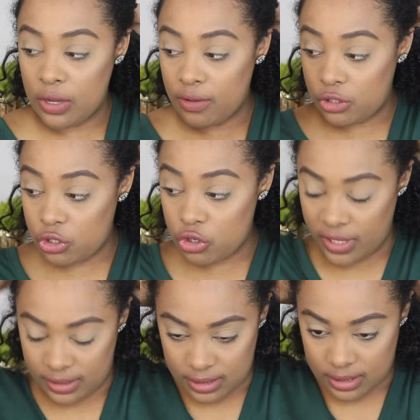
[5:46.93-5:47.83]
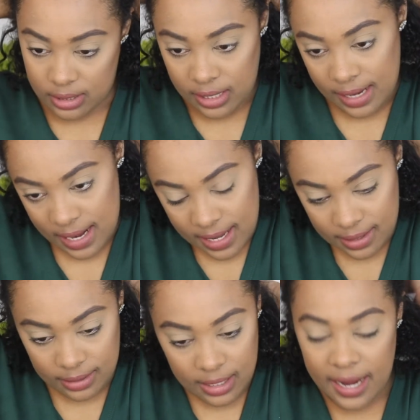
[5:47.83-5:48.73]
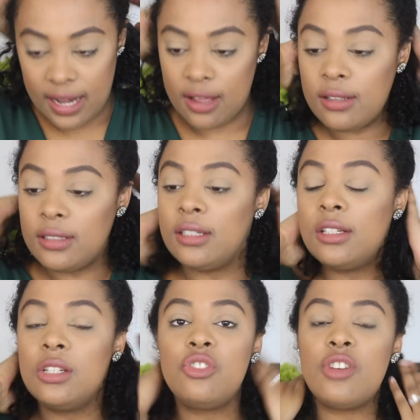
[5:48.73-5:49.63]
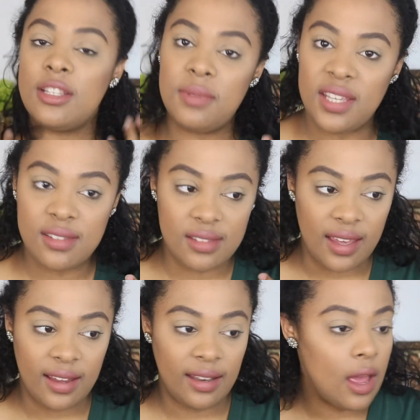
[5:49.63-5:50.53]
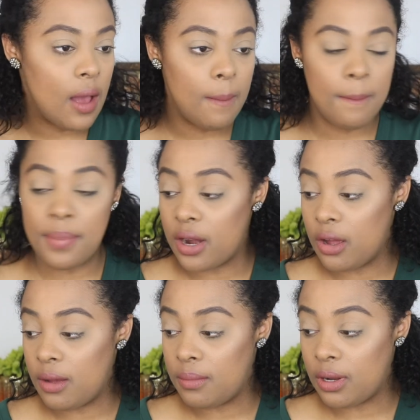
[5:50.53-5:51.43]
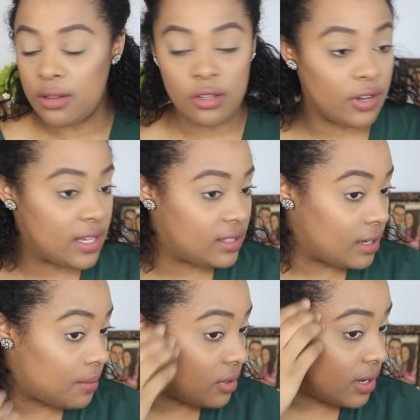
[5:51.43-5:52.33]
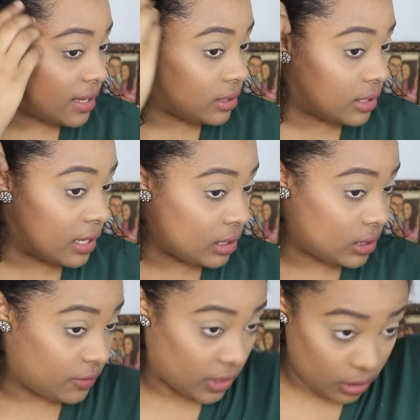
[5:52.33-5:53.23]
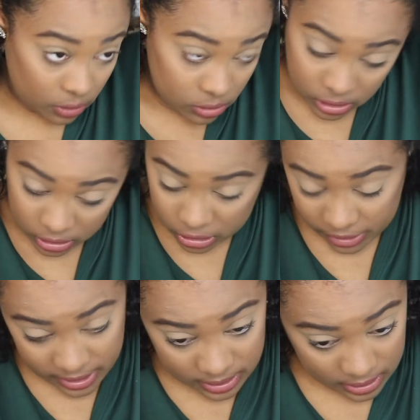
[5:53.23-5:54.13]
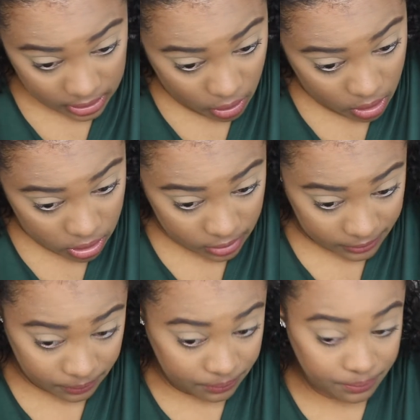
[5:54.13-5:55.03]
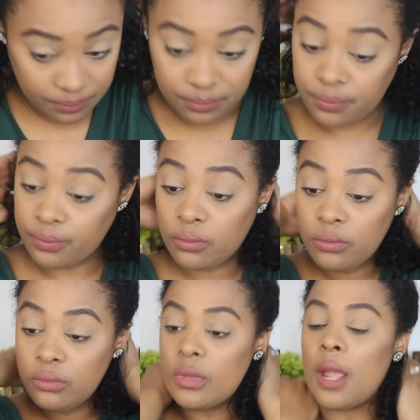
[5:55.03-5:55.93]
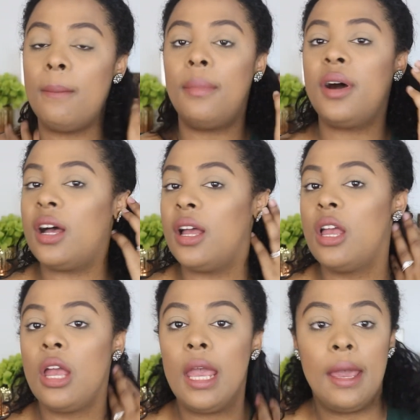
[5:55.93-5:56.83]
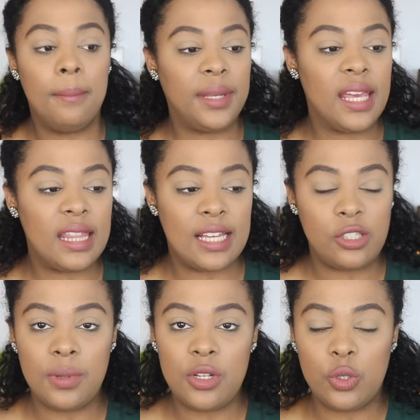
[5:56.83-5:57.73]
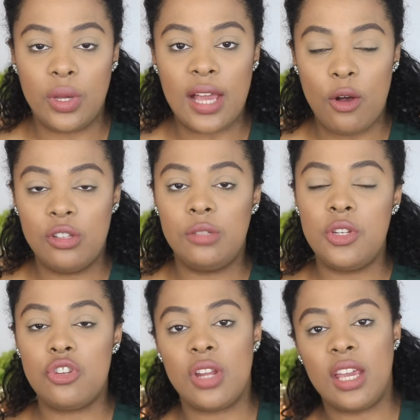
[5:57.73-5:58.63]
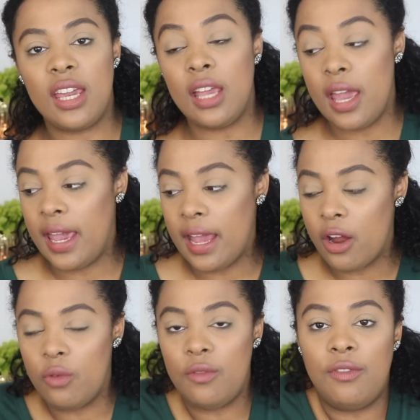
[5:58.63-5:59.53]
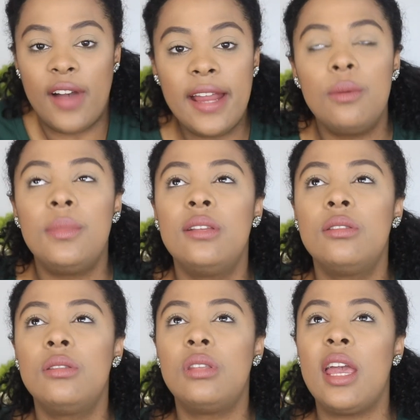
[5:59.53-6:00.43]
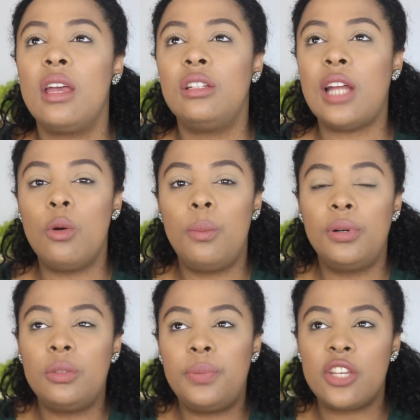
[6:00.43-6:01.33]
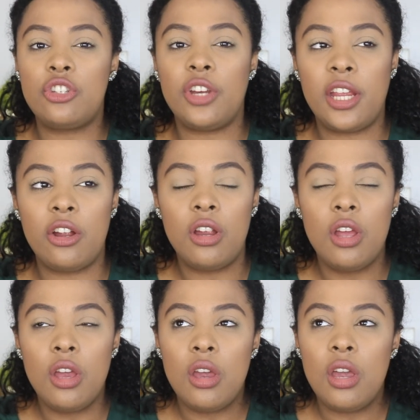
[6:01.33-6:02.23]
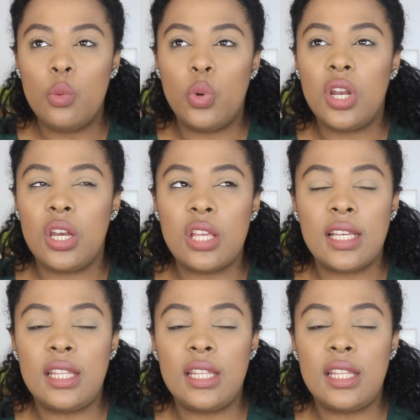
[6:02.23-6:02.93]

straight. And it kind of drives me insane. But now I look crazy. Now I'm going to end this video looking crazy, y'all. But yeah, that's what I've been doing. I've also been drinking hair vitamins. And I will put the picture here in what it is. I